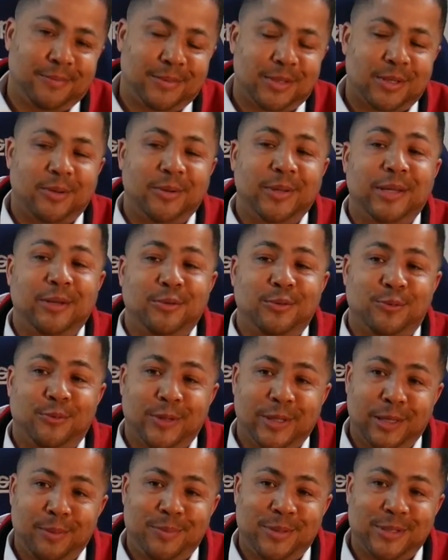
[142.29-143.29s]
So he was
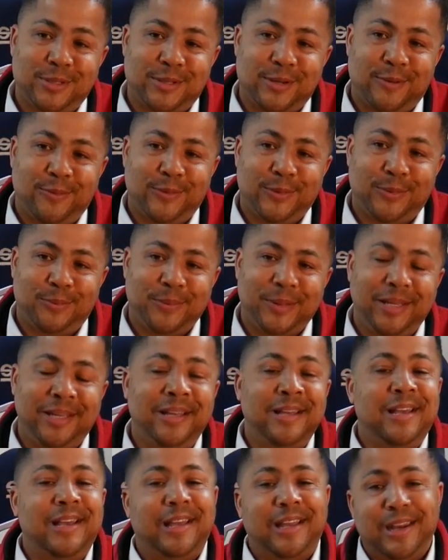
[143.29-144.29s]
really pissed off with me,
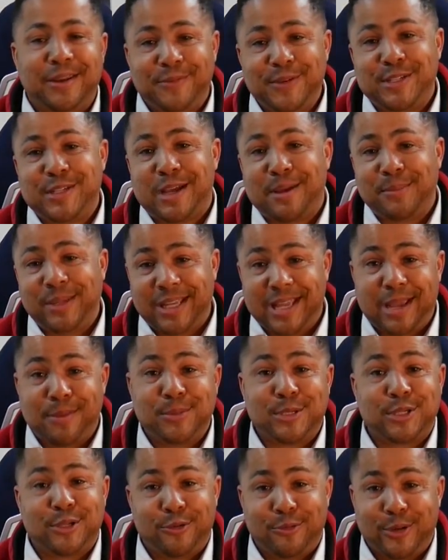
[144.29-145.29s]
and every time he came
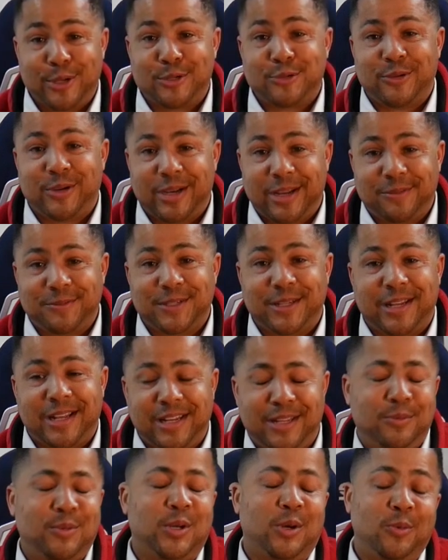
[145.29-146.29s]
into the restaurant after that,
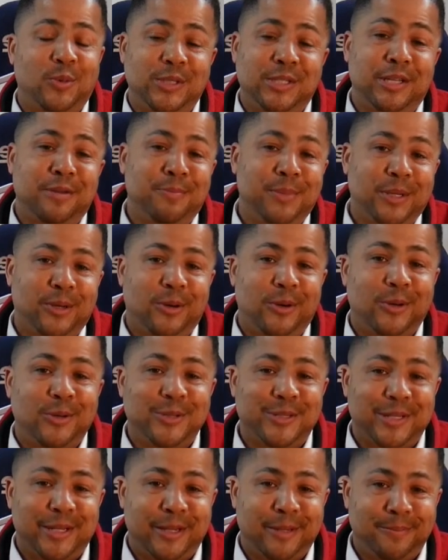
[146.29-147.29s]
he would always give me a
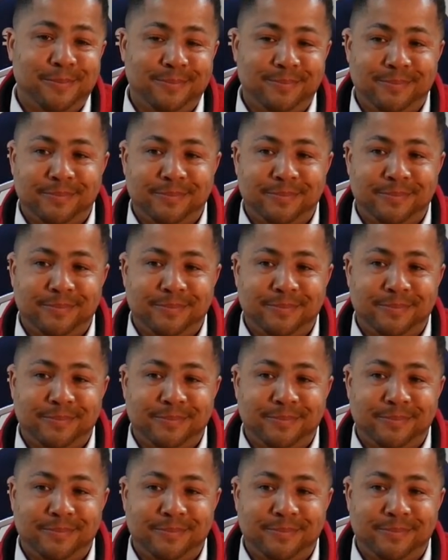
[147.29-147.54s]
hard time.